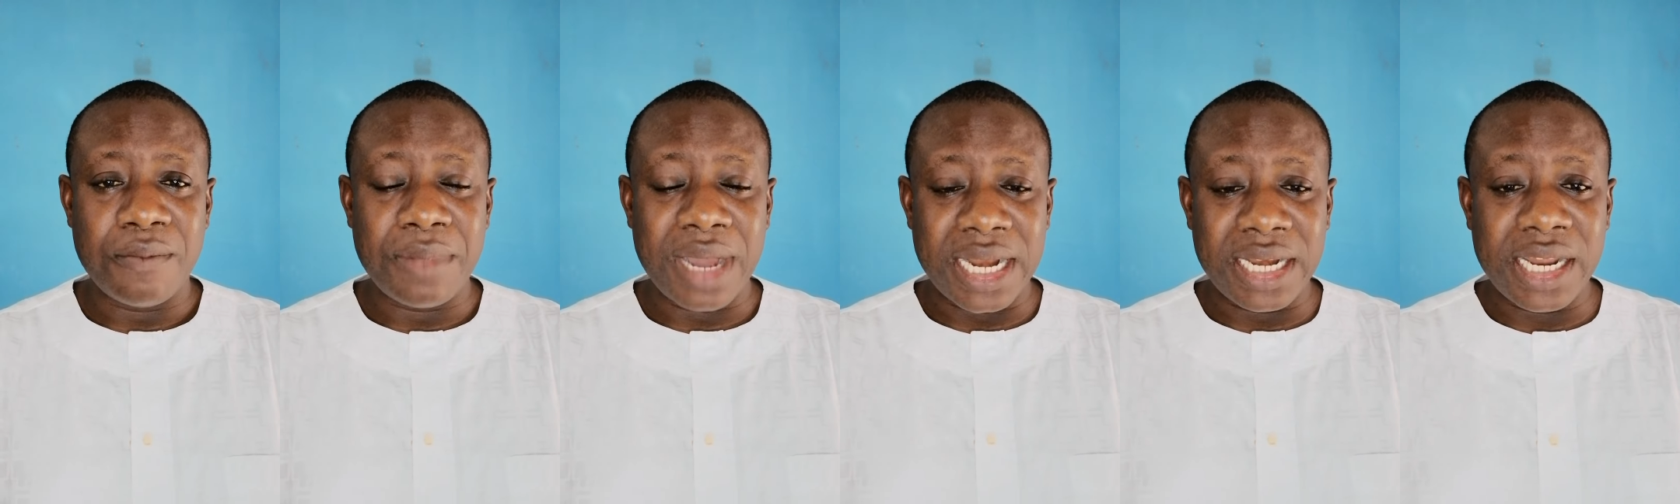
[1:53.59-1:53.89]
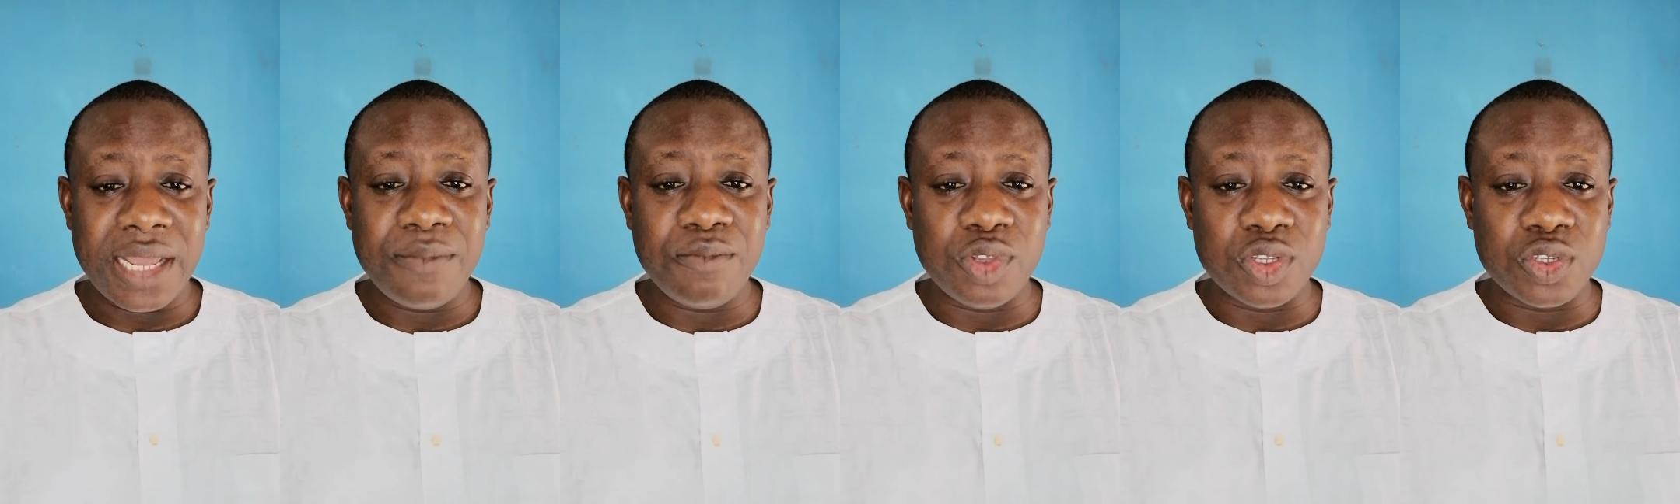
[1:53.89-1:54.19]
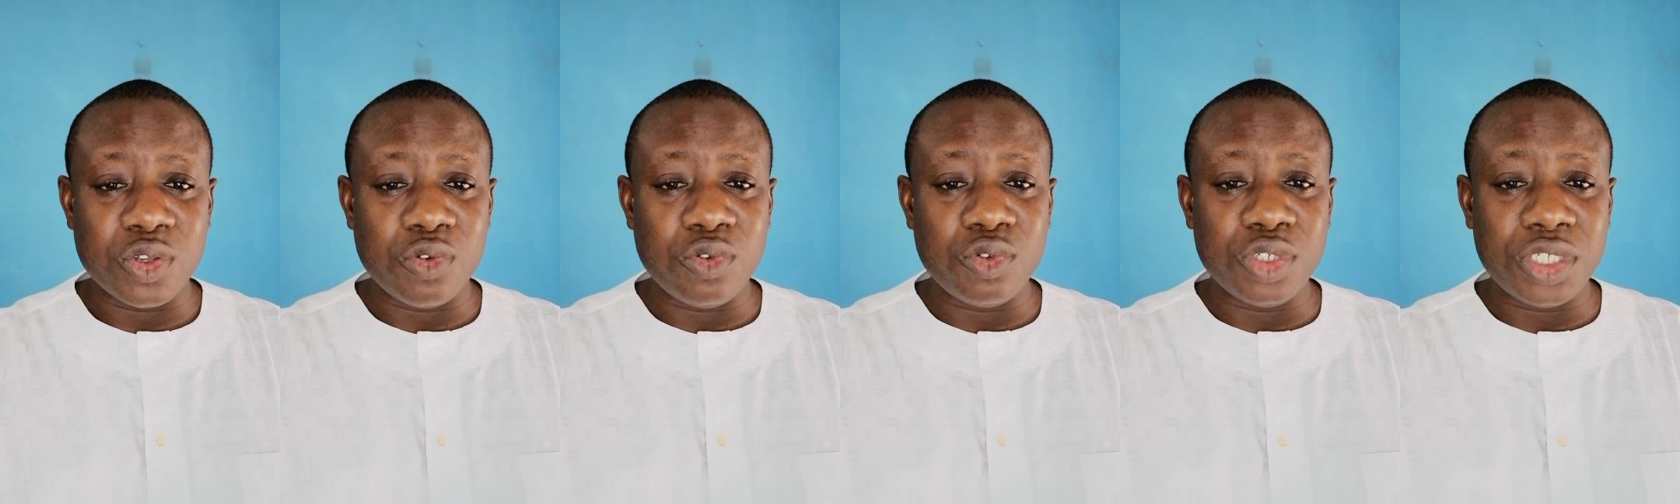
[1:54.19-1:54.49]
My name
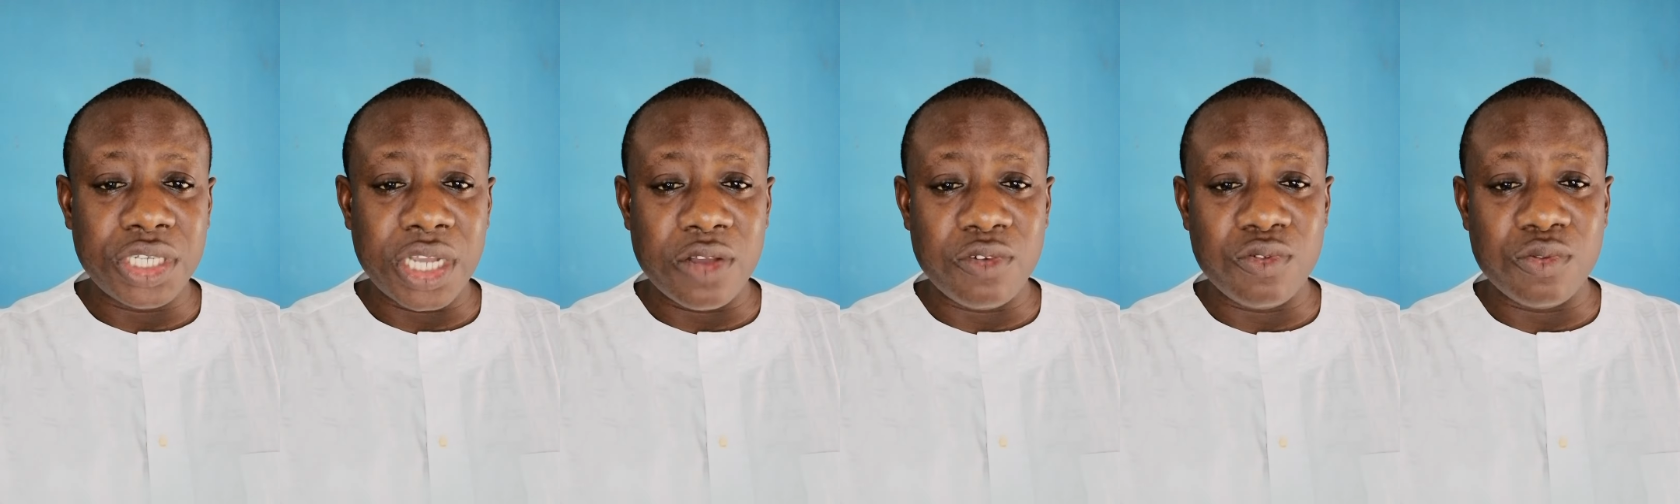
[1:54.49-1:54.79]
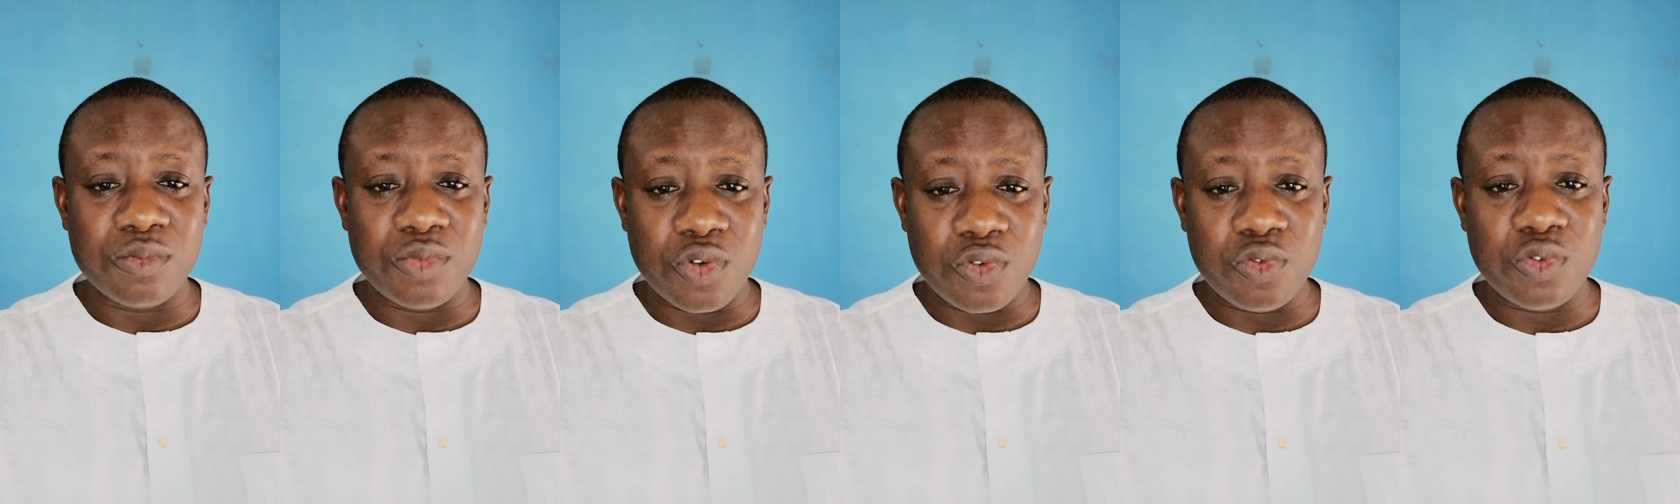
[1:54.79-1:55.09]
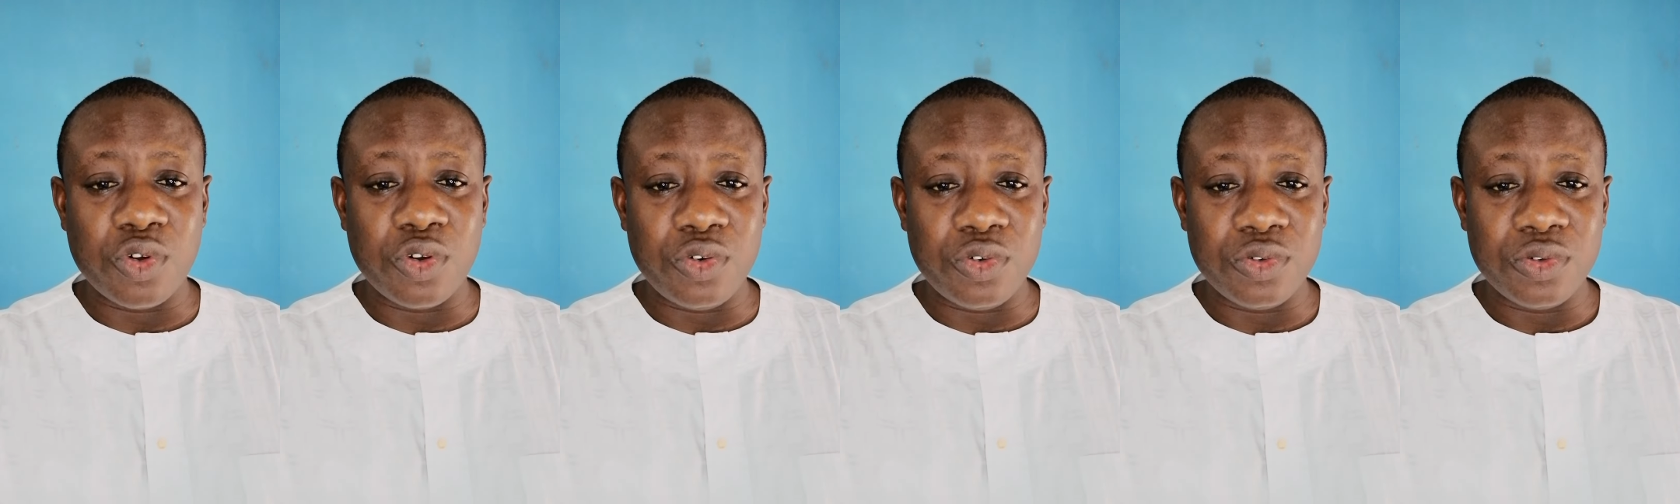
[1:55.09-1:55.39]
is Olusegun
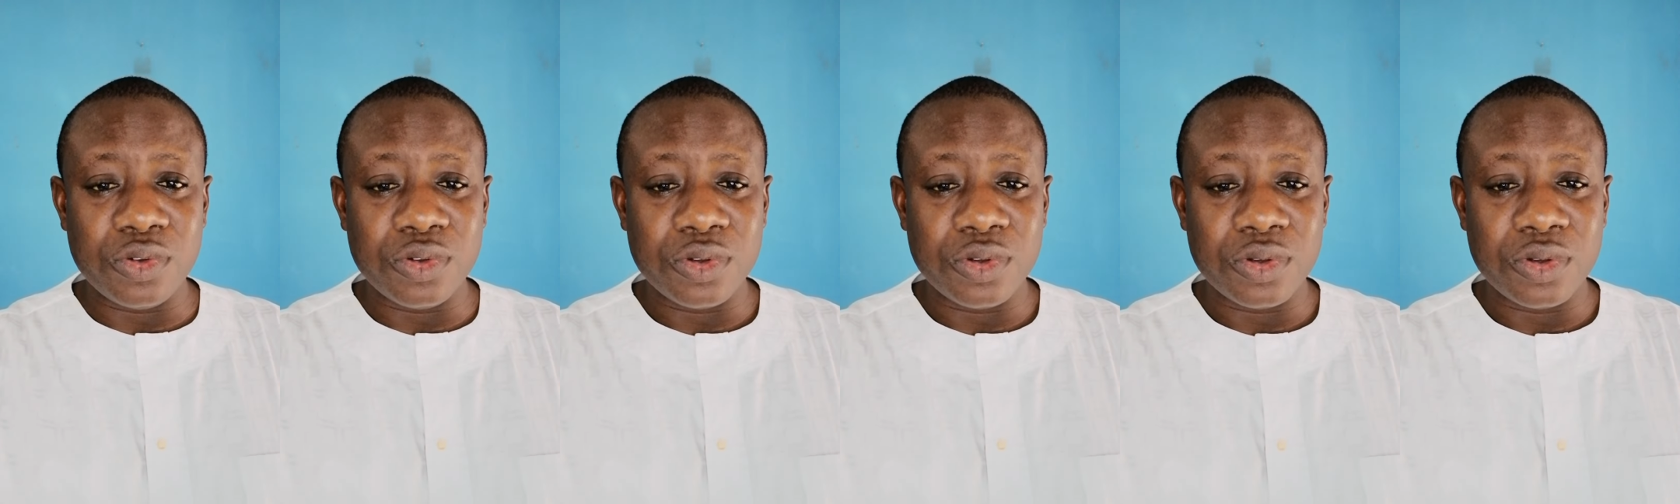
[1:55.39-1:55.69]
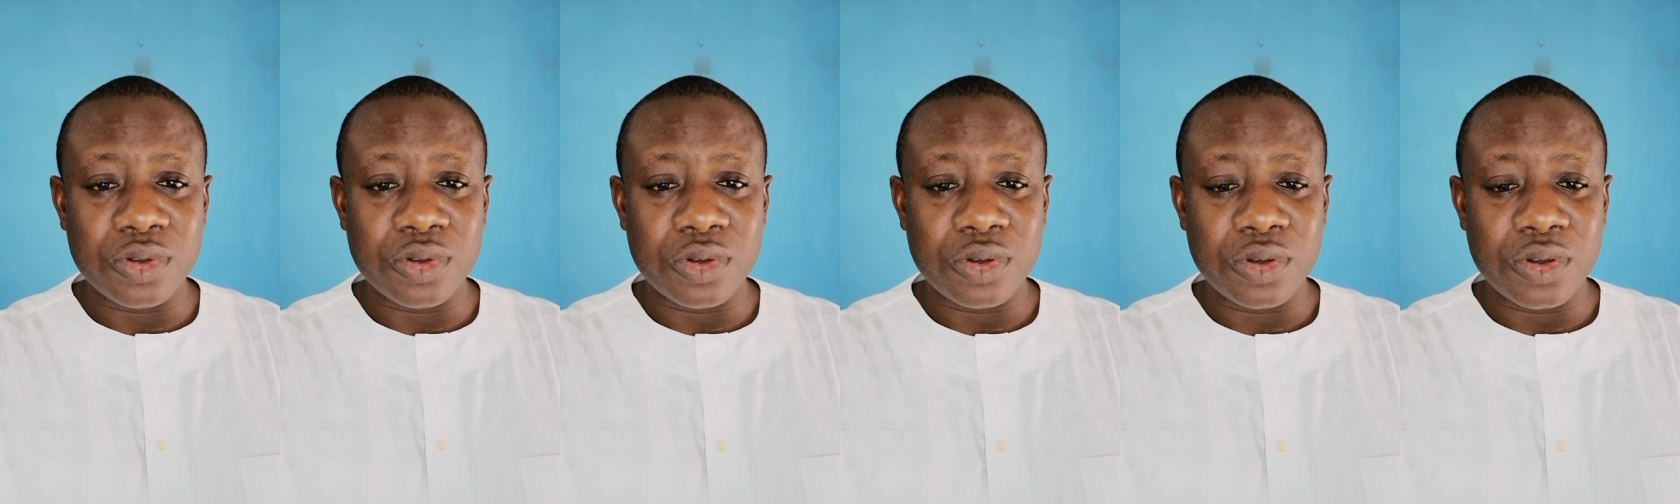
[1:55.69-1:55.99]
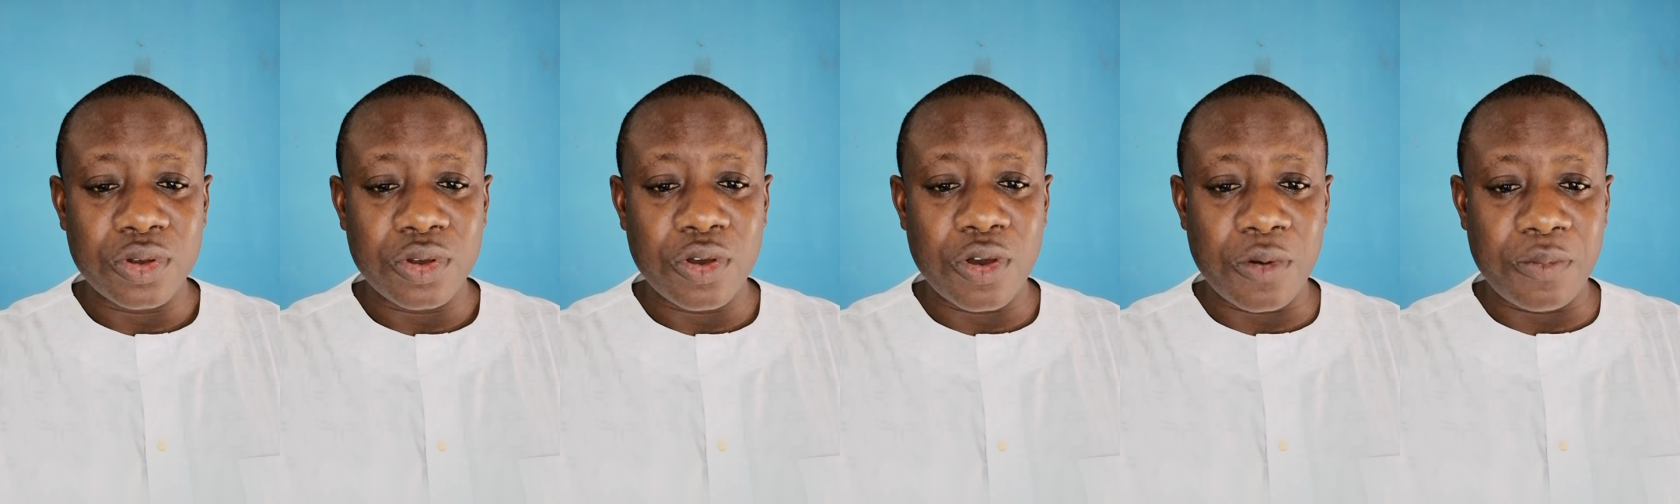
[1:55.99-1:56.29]
Mokuolu.
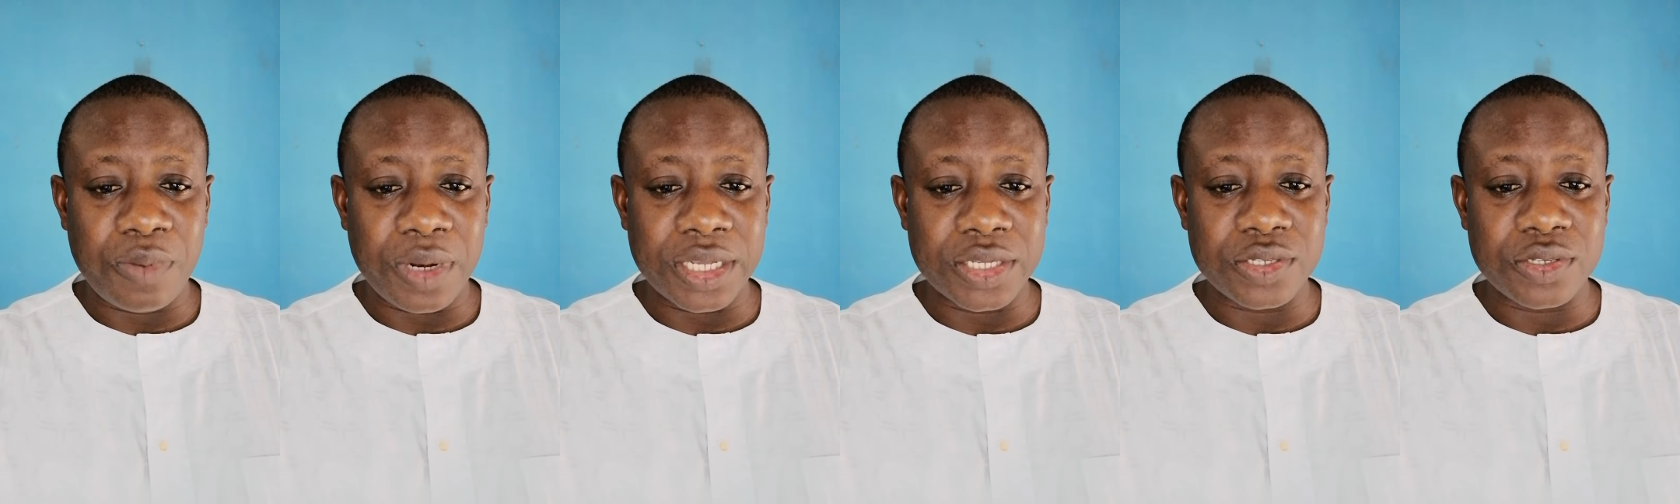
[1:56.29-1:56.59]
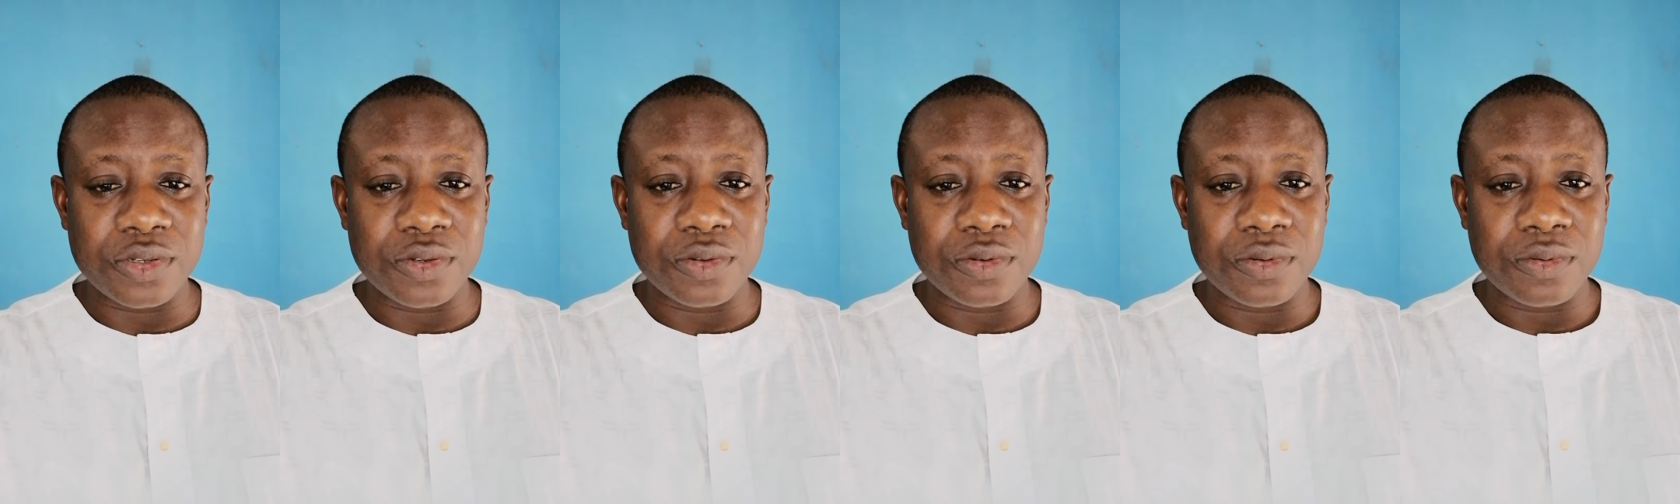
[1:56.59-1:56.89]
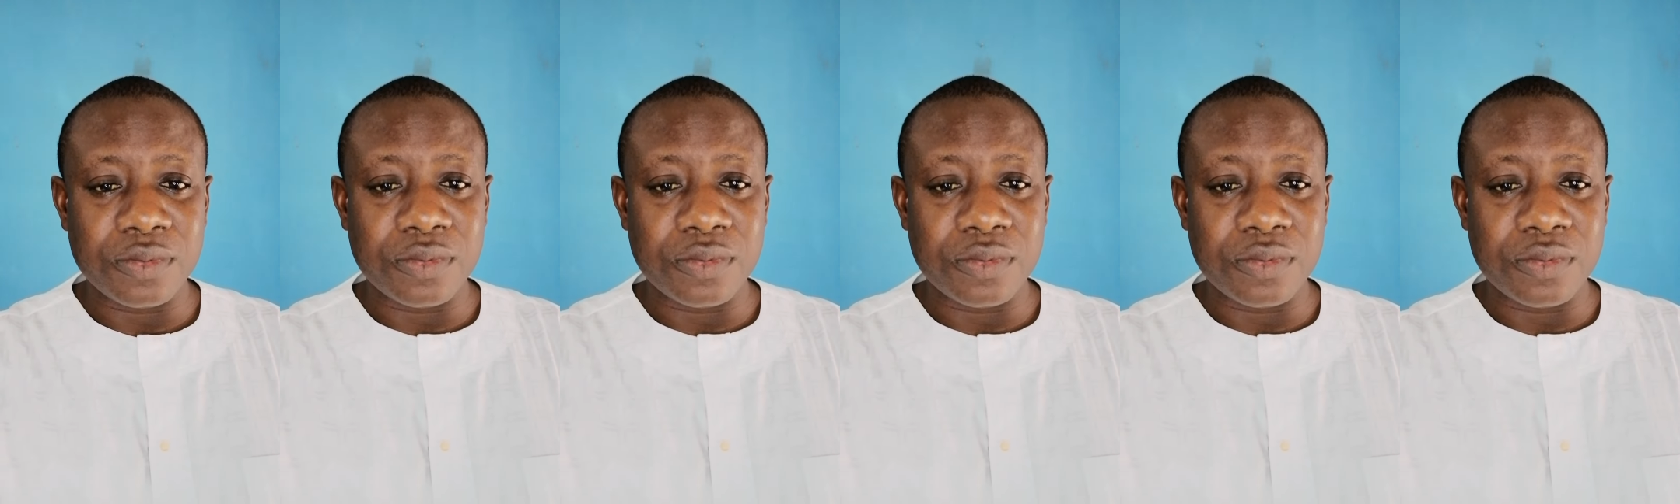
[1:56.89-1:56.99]
God bless you.